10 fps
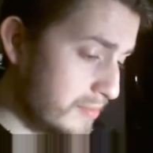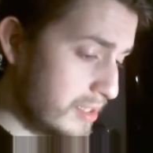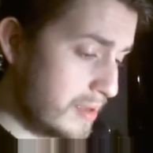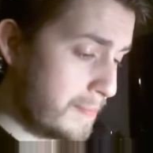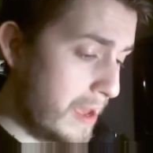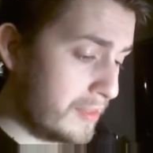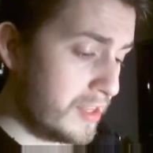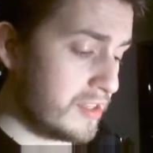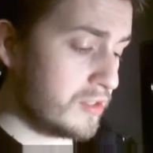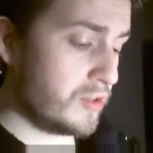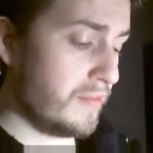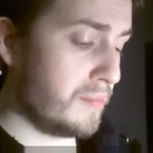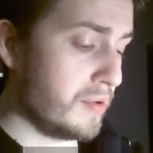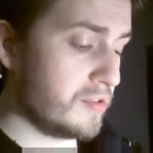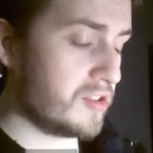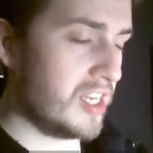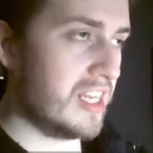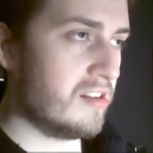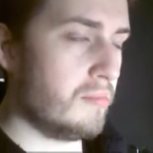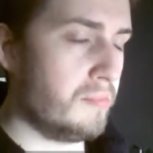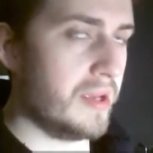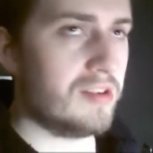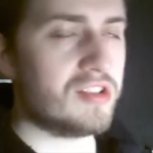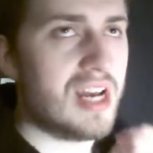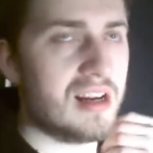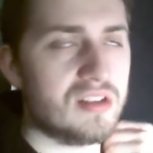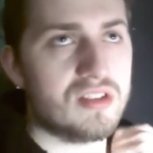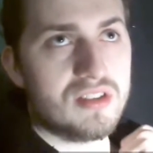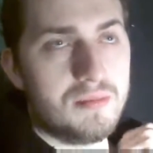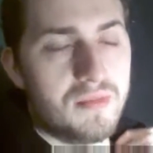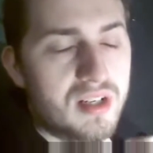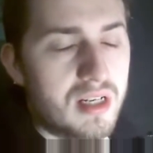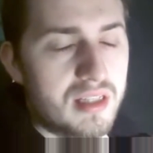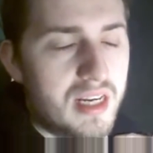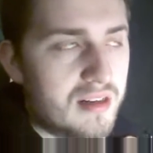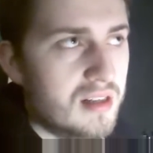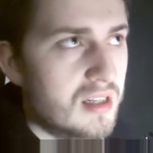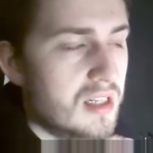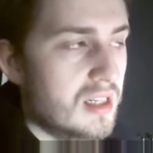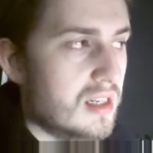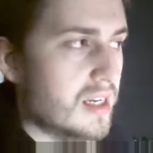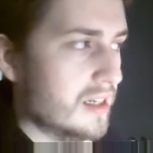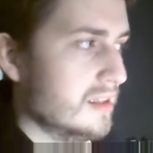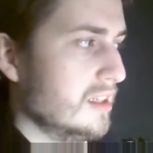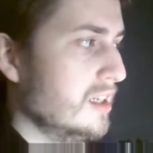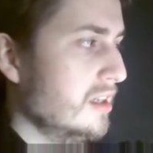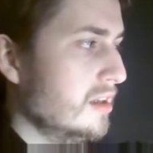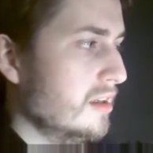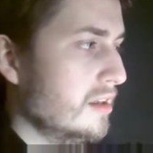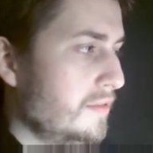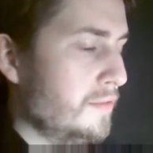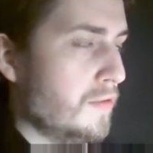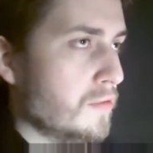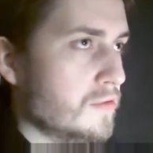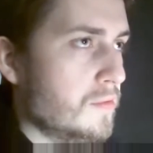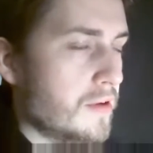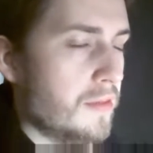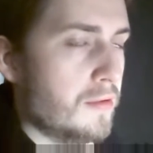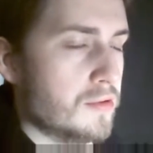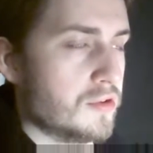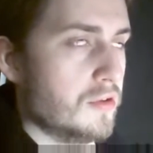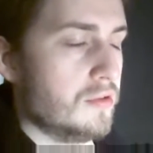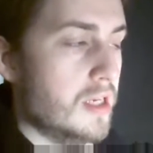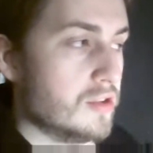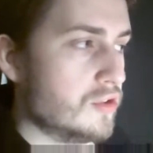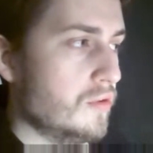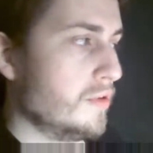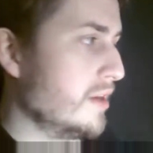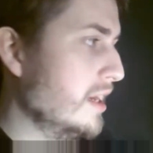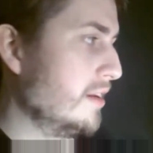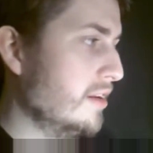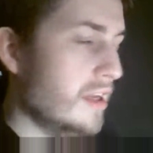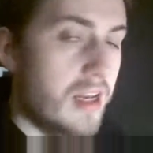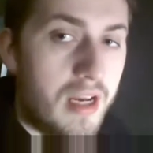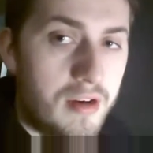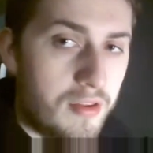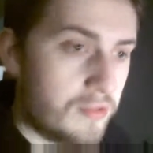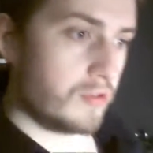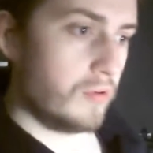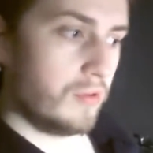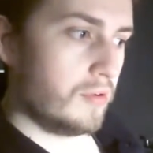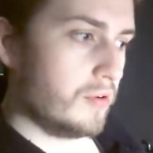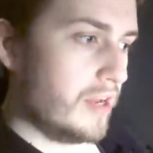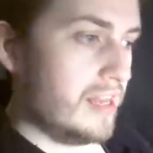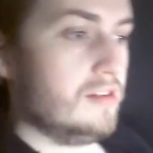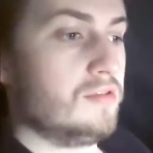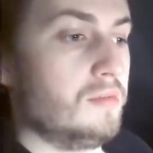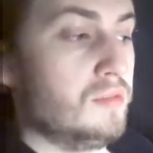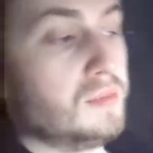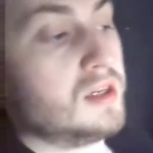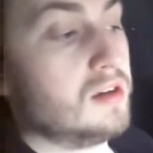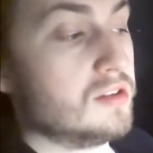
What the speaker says: I think they should have a bonus to hit bigger targets or something like that. Like, if you want to throw a stone at another troll or End or Moonbug,